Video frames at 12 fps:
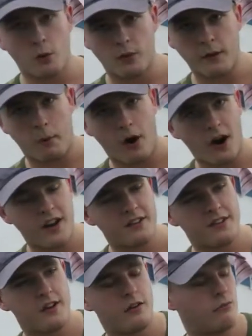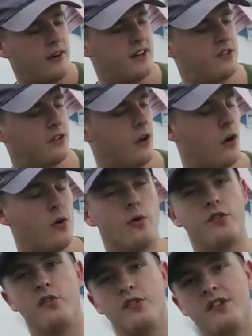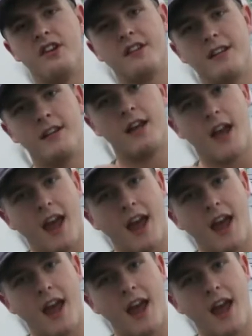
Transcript: with a pint ready to go to City